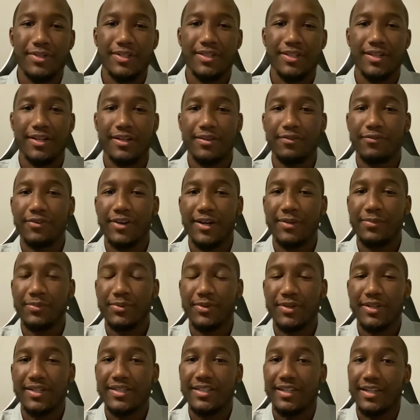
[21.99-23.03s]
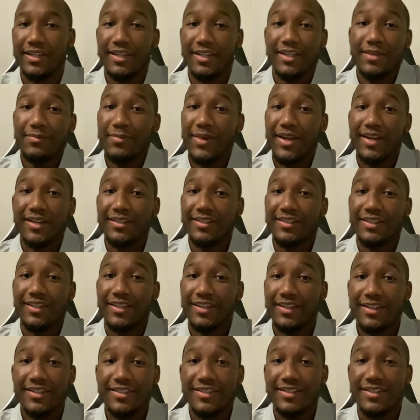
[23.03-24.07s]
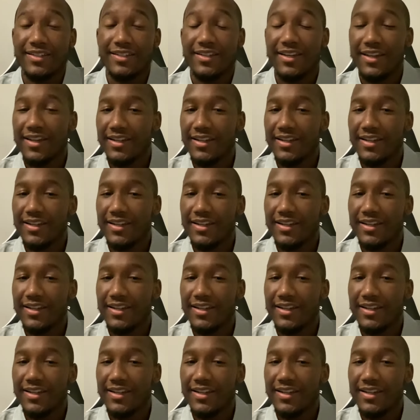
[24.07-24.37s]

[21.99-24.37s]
35 points, and he made it look easy.